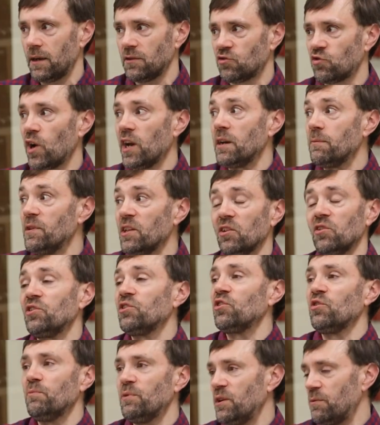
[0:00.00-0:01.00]
I try to be a
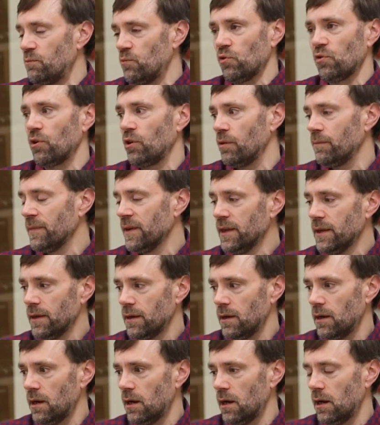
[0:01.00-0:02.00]
little bit more,
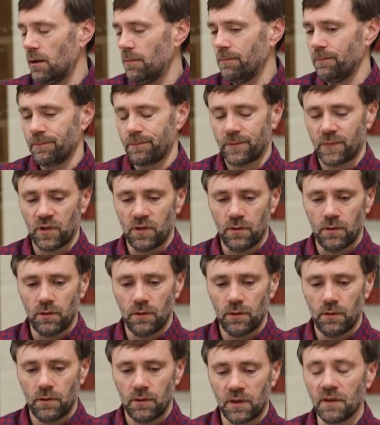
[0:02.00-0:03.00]

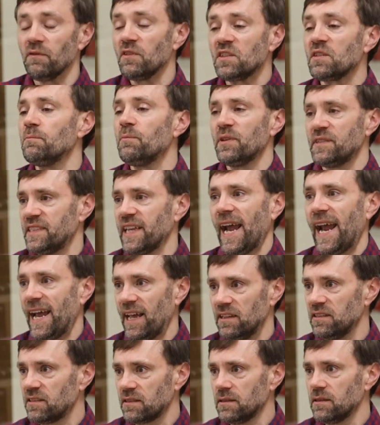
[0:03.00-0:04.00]
give it some
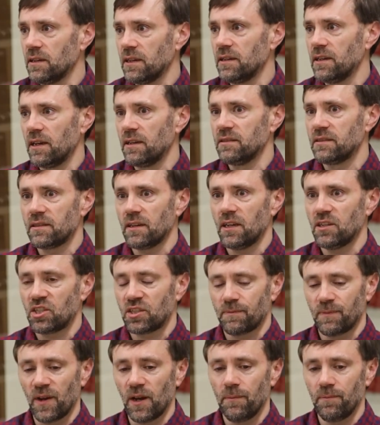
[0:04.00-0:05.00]
pizzazz and
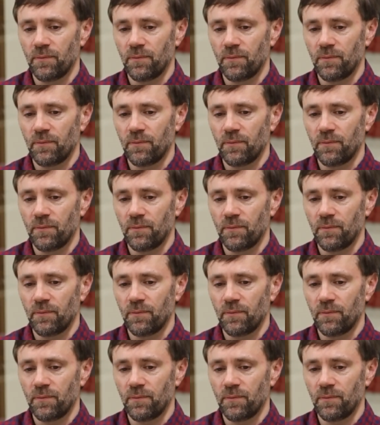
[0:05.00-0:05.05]
such.